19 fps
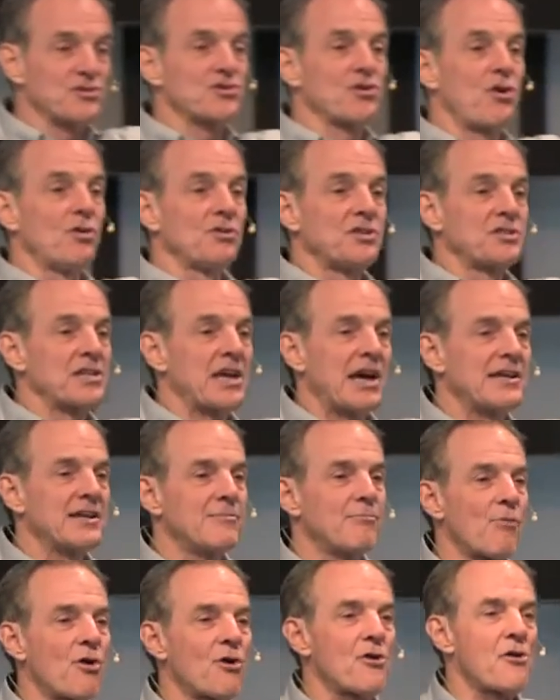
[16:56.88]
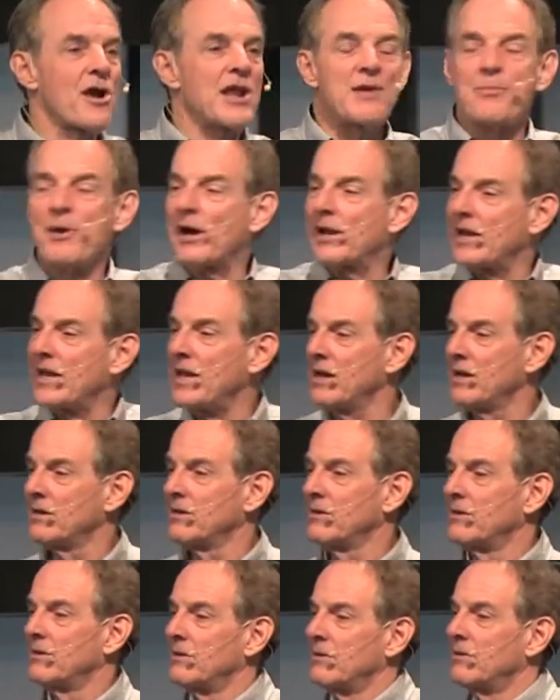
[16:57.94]
years old, you say, I didn't murder anybody.
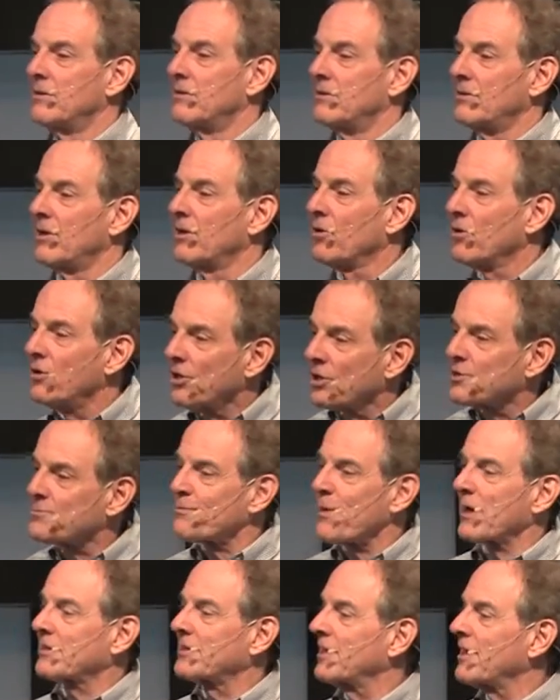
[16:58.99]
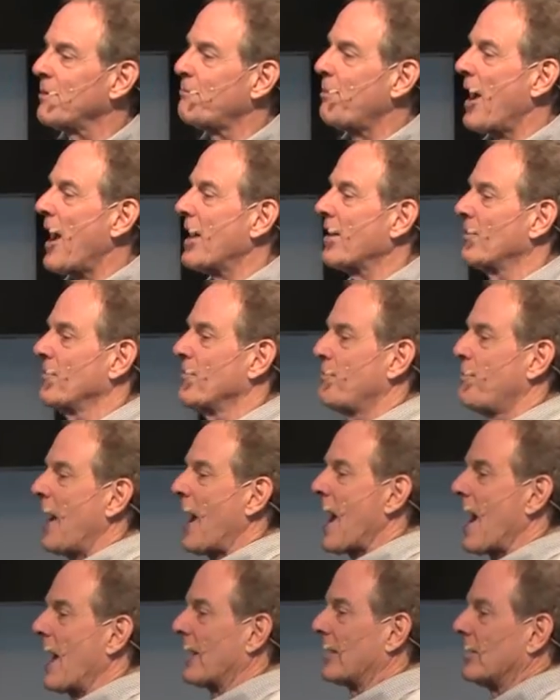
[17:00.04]
You're, you're expecting a pat on the
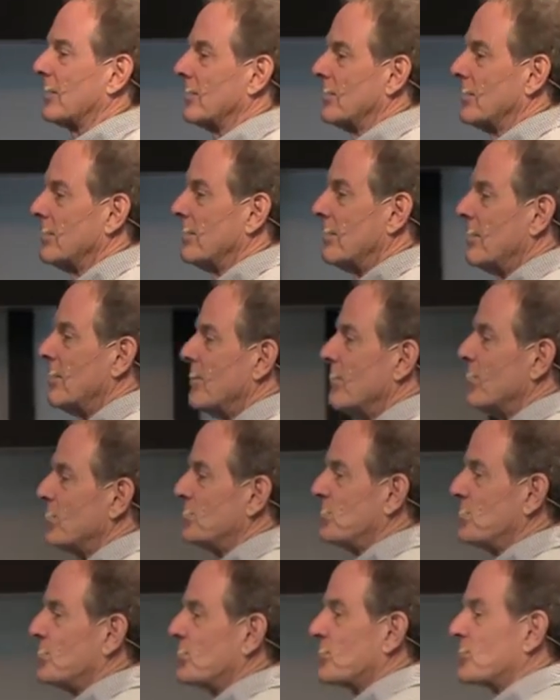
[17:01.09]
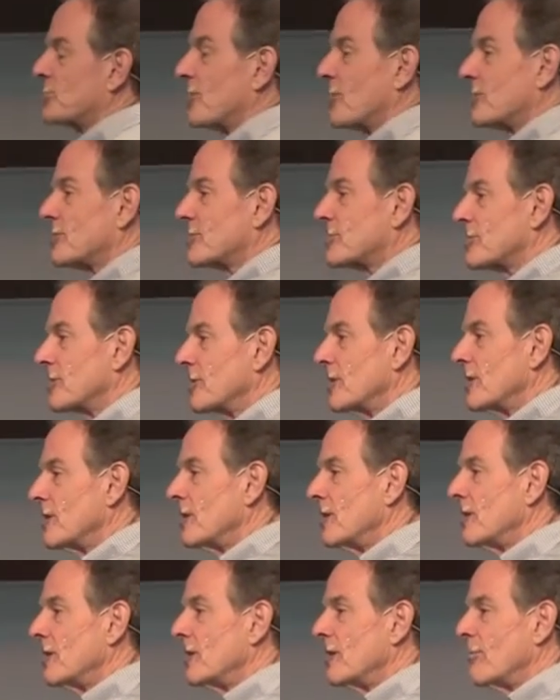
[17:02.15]
back. But Jesus says,
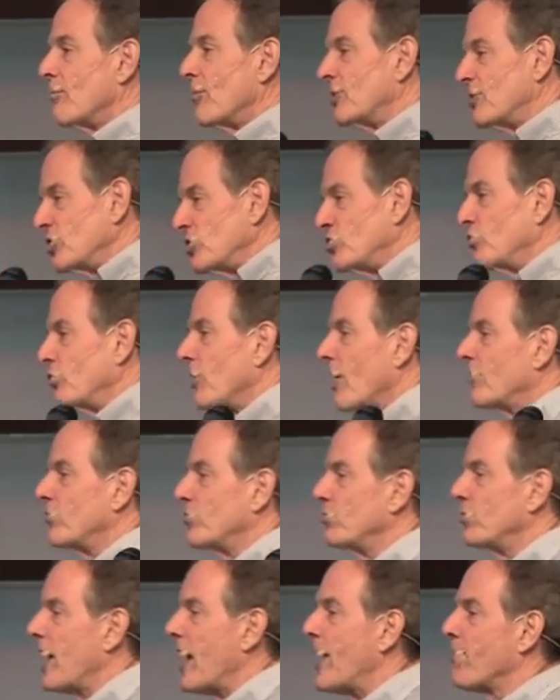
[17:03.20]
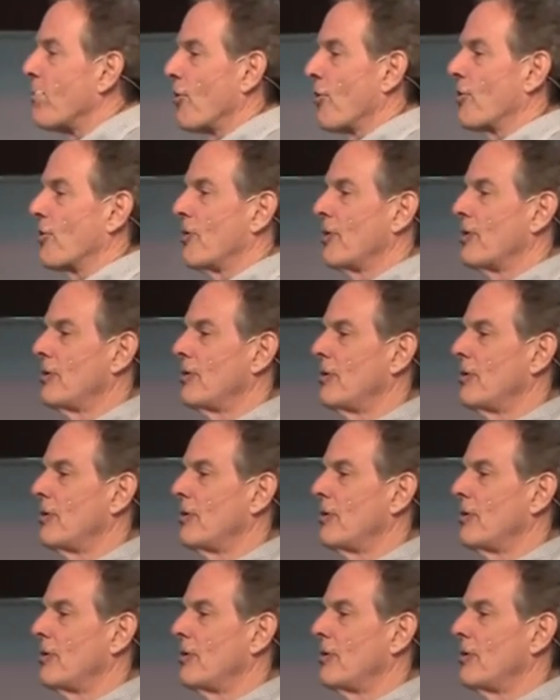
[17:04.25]
But did you love your neighbor?